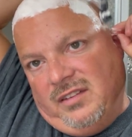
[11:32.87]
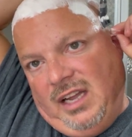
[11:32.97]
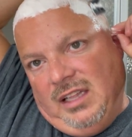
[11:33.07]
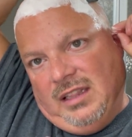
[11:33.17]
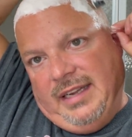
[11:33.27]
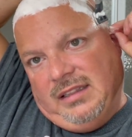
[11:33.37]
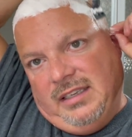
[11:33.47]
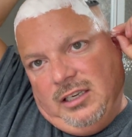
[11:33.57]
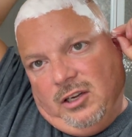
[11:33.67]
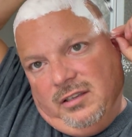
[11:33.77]
not likely
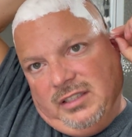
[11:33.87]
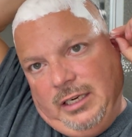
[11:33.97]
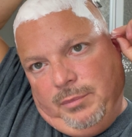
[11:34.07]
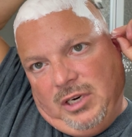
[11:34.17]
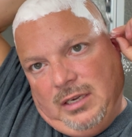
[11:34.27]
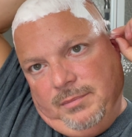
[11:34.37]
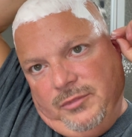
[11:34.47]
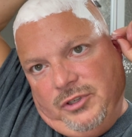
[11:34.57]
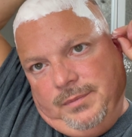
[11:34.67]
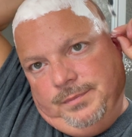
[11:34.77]
to cause any
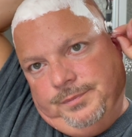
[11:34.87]
problems.